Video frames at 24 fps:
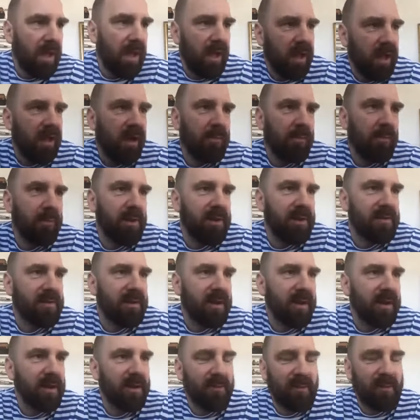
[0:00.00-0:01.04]
I mean,
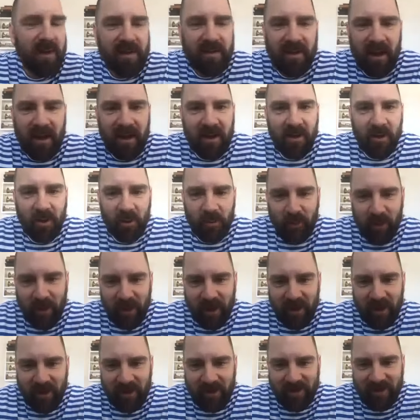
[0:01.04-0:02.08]
still it feels like a long
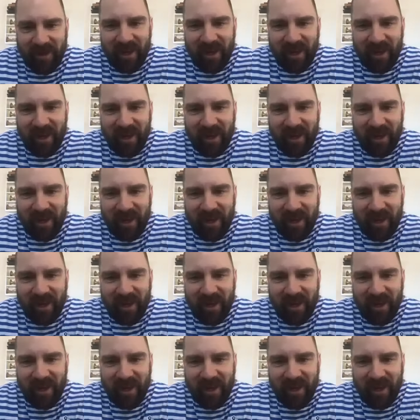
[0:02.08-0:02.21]
weekend.